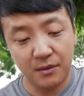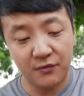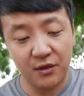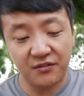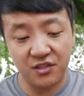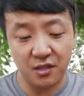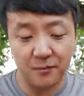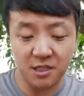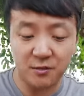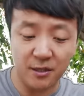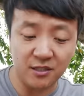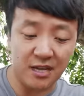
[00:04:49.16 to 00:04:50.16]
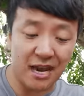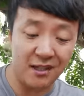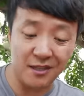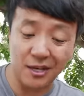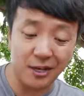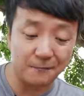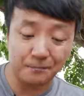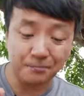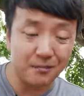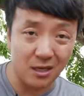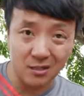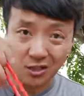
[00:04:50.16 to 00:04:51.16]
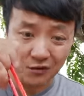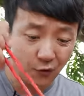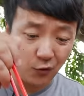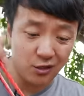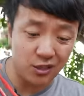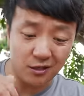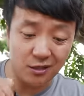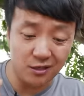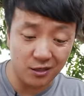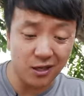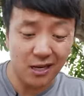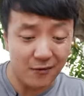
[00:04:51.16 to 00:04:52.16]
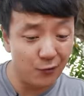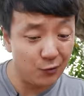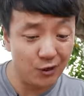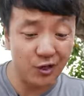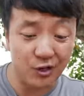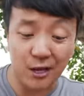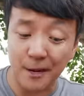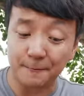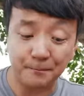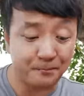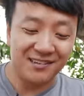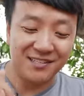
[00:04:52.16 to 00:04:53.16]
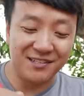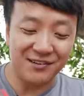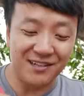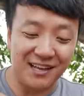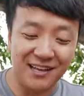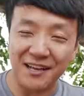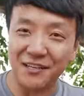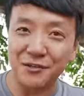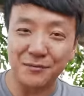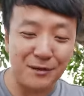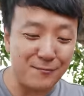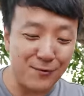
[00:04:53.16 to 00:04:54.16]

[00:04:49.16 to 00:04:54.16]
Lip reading: But if you have stomach space to allocate, just focus on this. You're gonna have a really good day. So glad I got so many